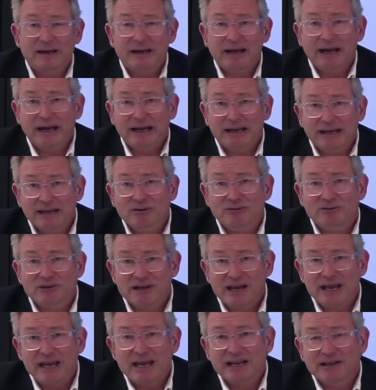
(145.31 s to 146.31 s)
At the end of the
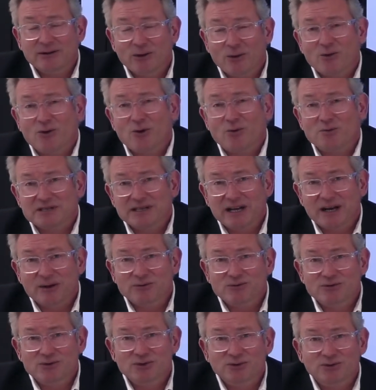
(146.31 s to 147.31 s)
day, it all comes down
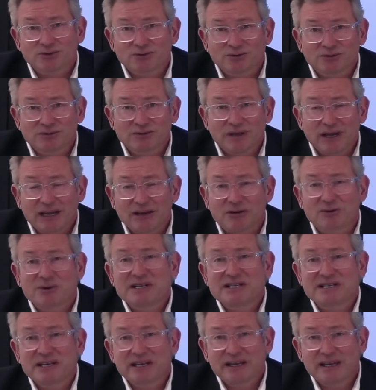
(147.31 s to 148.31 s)
to
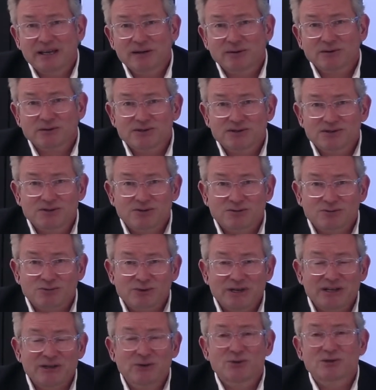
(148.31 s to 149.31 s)
increasing yields,
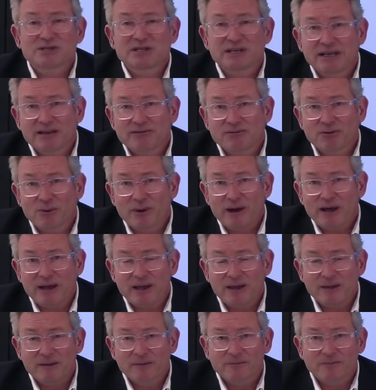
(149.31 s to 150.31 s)
reducing
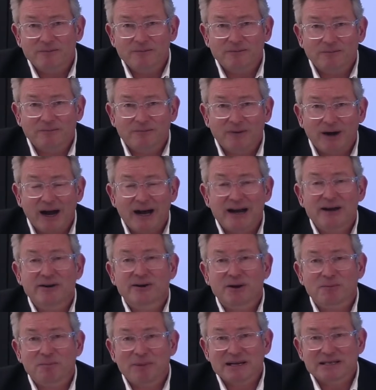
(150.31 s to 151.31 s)
giveaway, higher
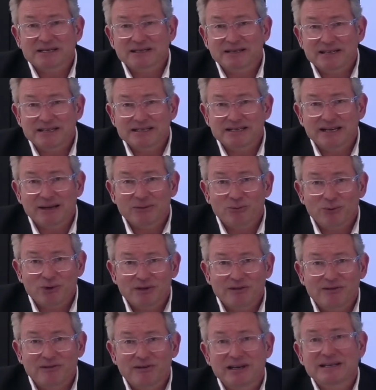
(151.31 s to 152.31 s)
capacities
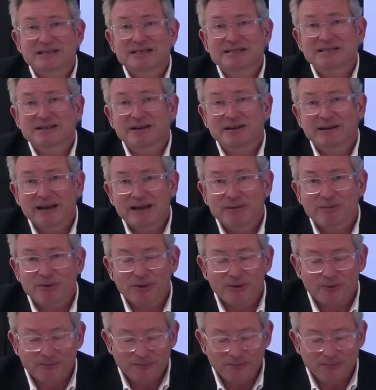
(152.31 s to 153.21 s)
with less labor.